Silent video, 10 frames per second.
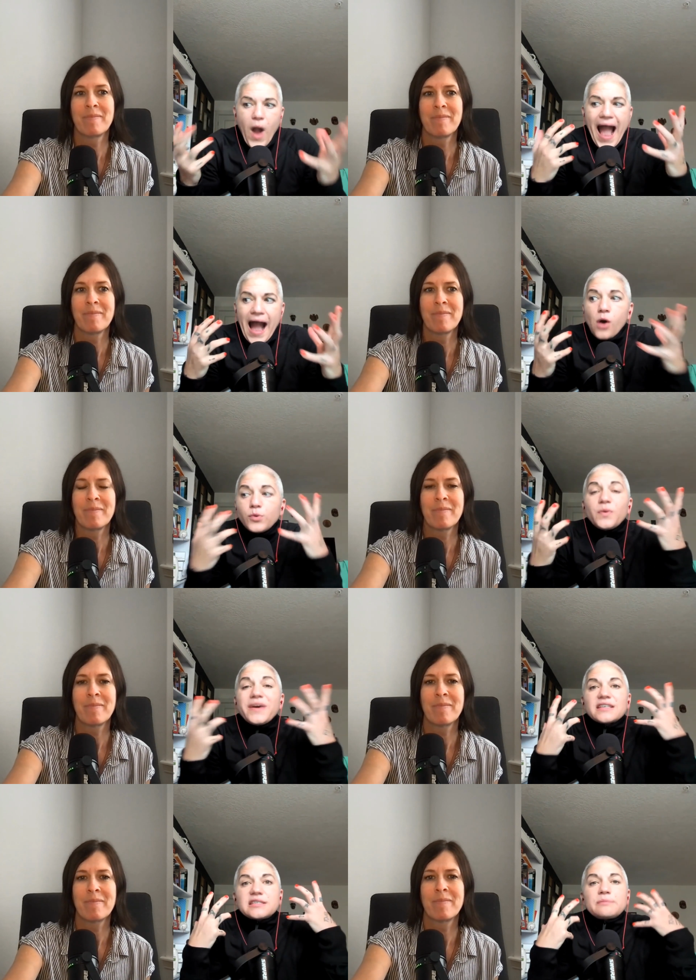Speaker 1: how do we
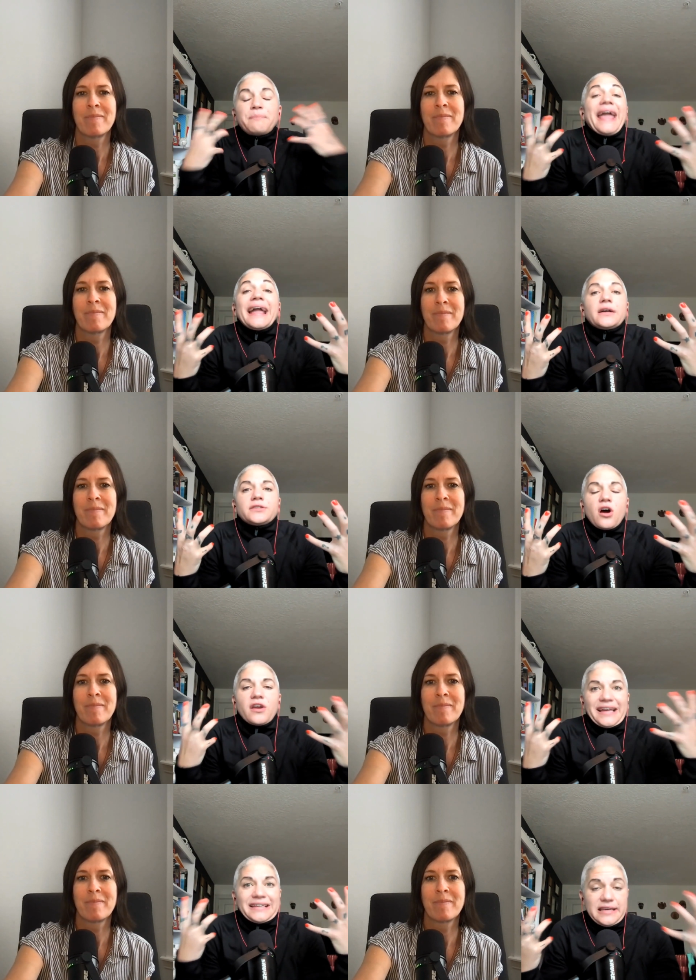expand on
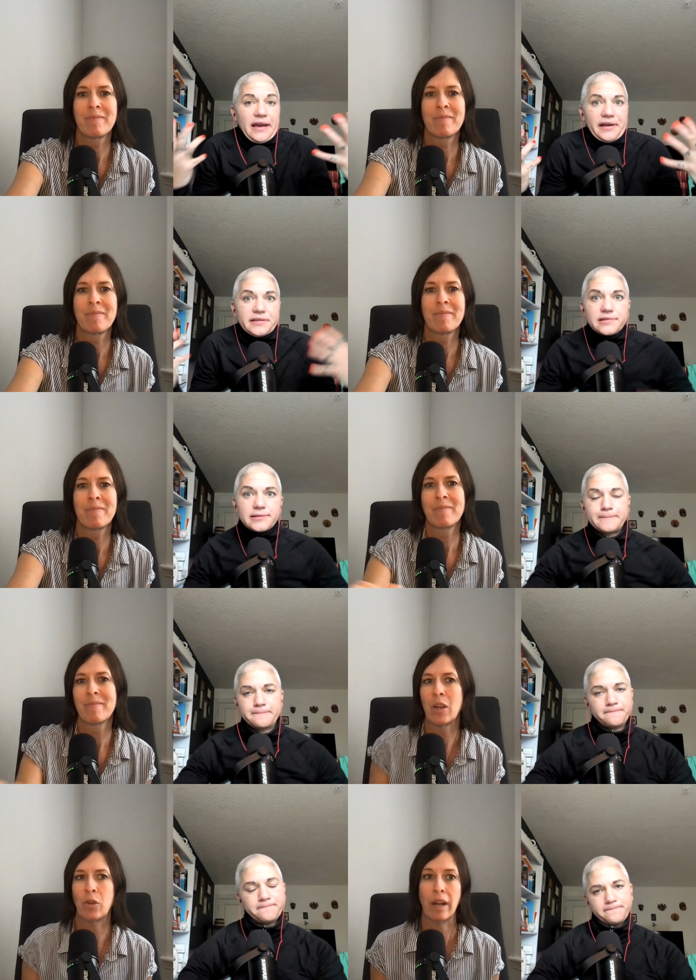ideas?
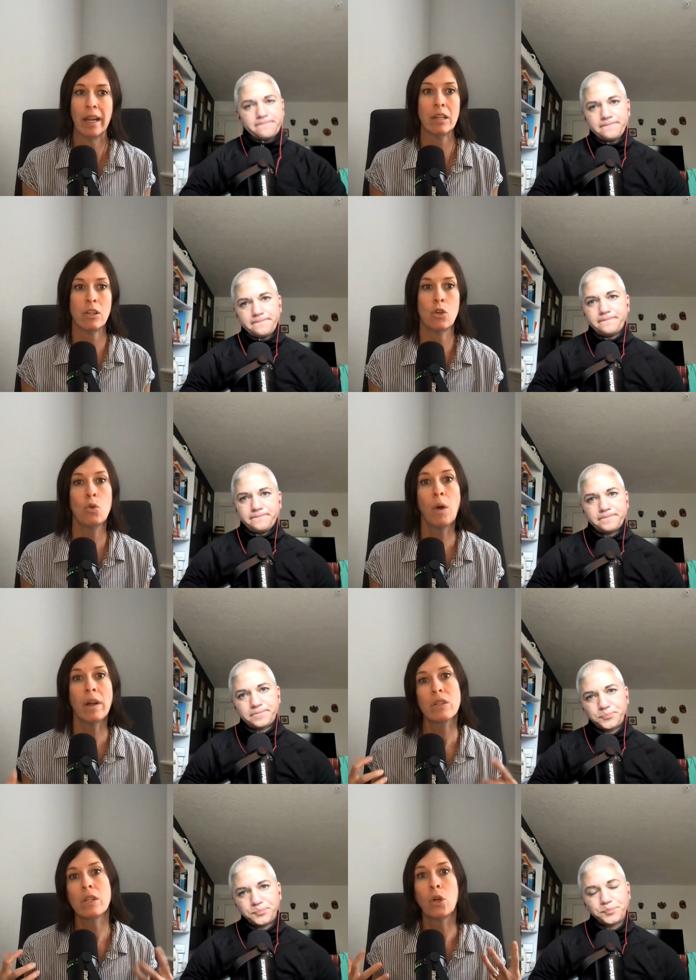right? You want
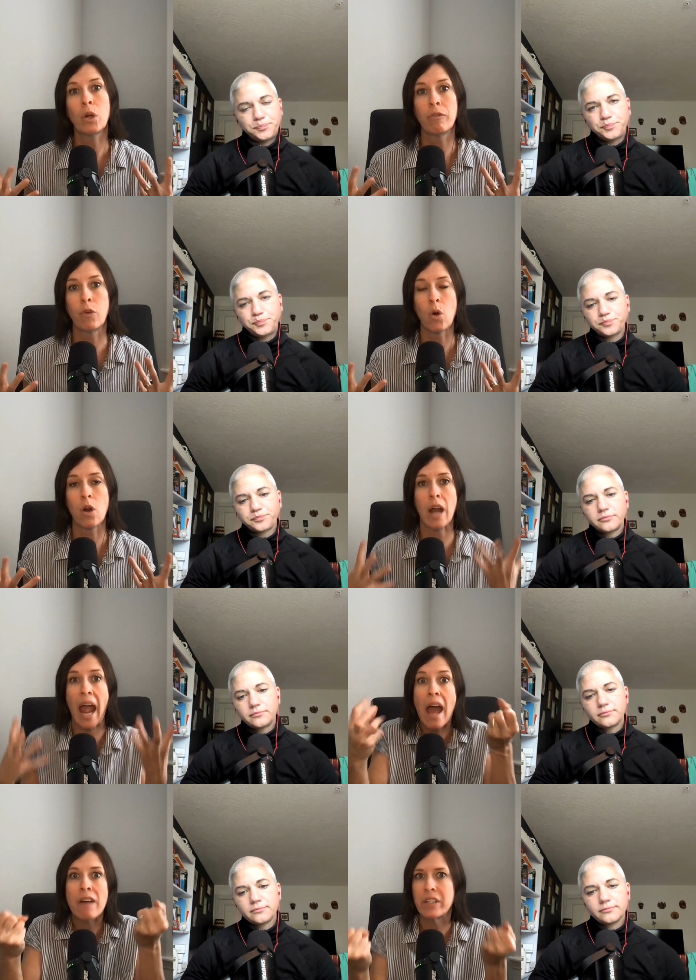to look for
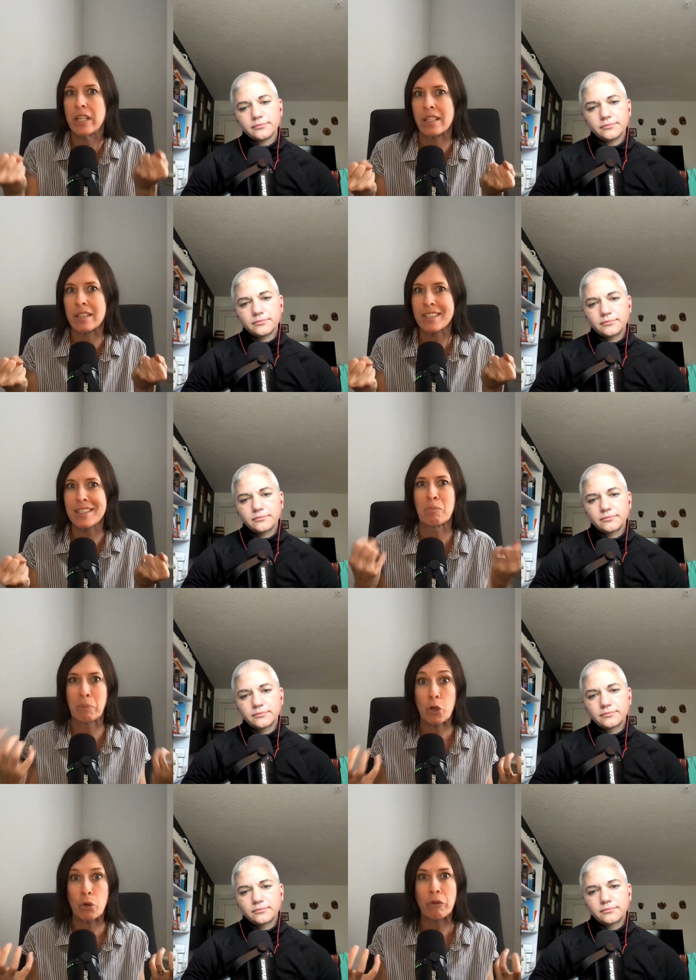evidence,
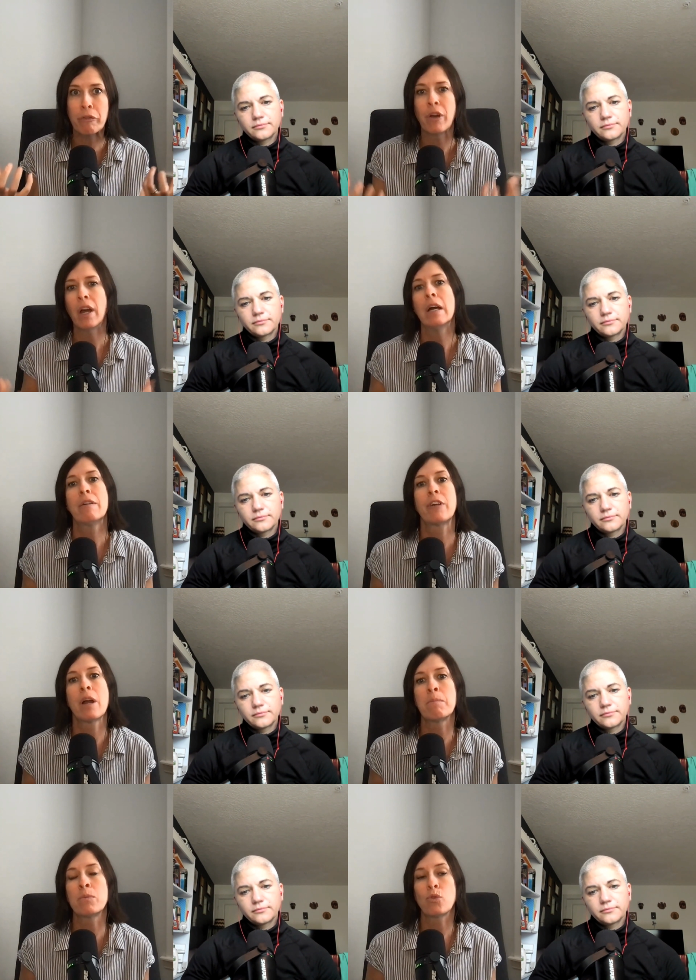
Speaker 2: proof
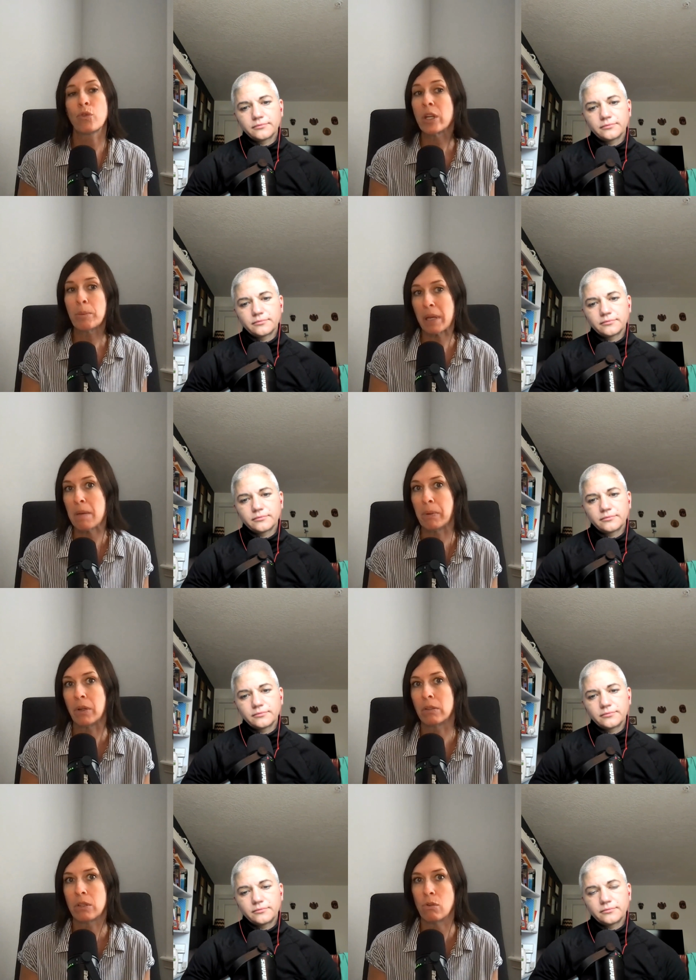from real
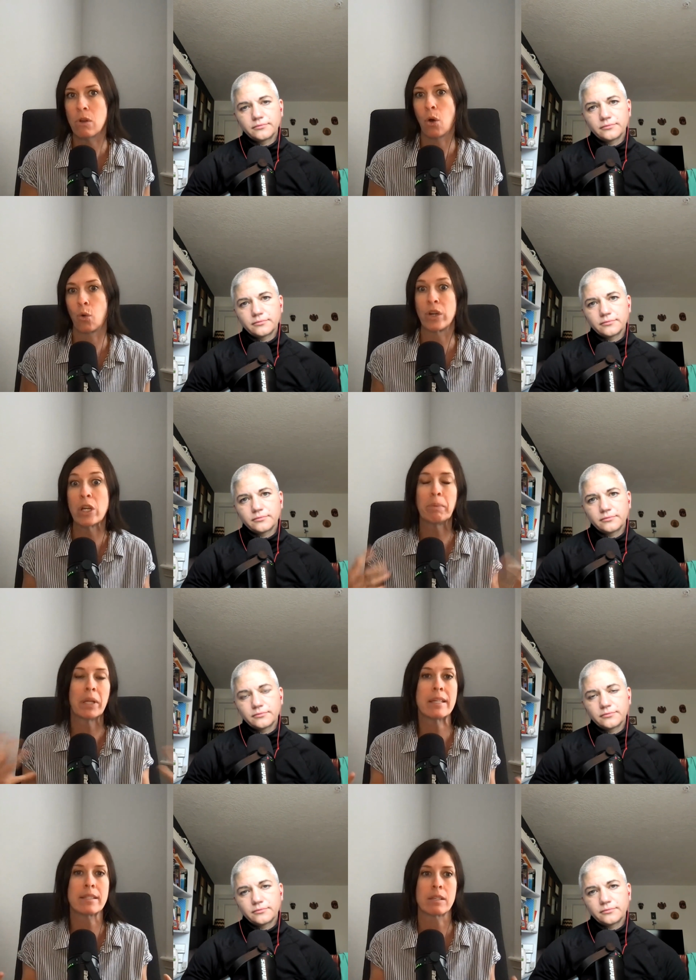people, you know, real
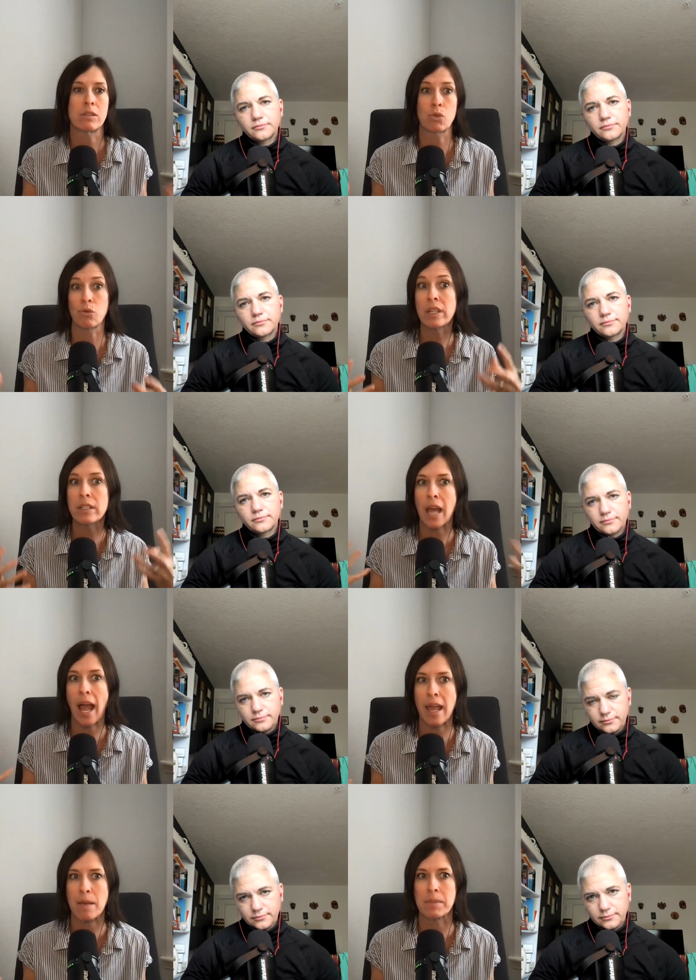places, real
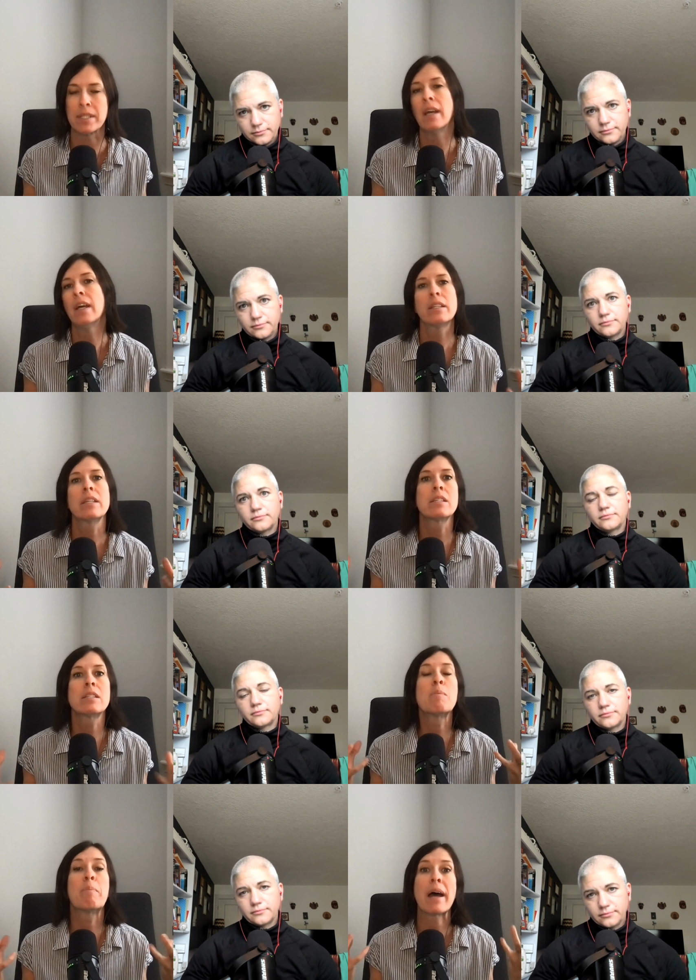times. This is the
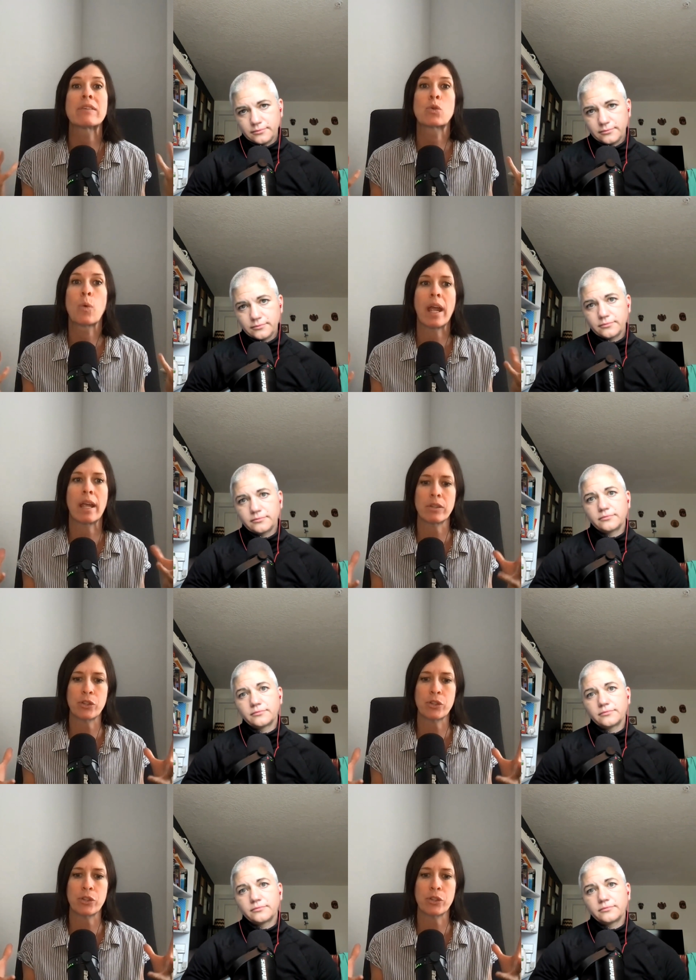best way